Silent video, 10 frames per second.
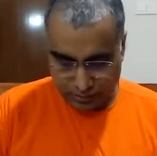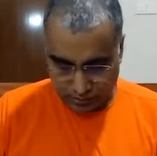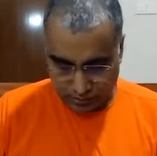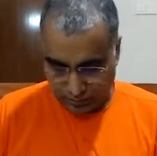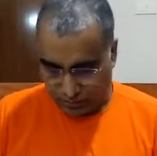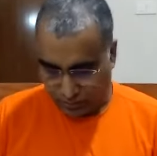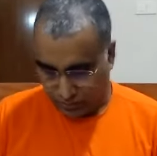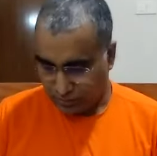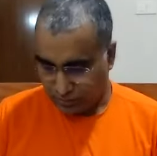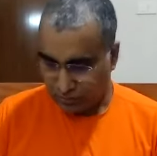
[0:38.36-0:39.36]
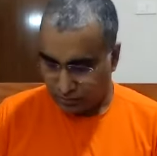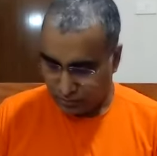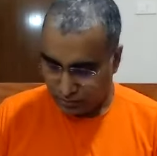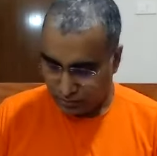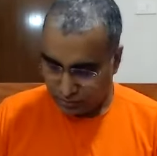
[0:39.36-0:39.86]

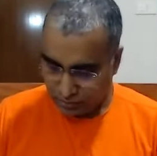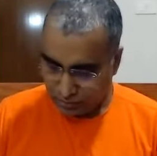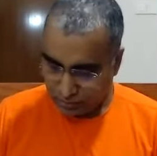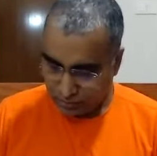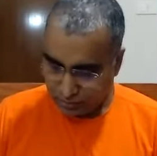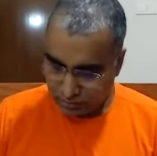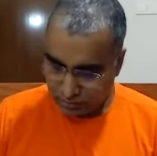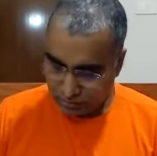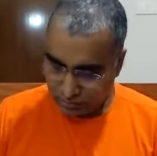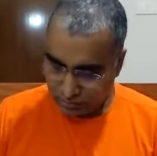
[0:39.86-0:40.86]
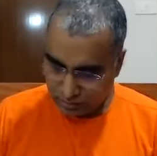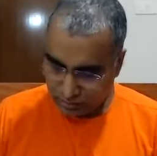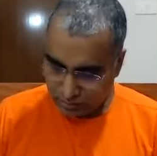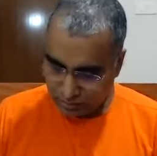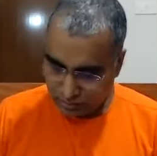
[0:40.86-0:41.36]

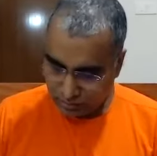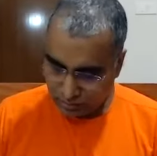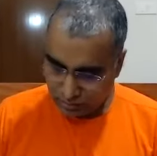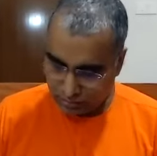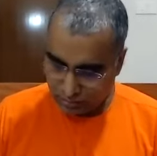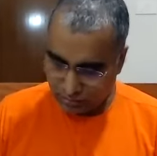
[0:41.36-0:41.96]
No one is speaking in this clip.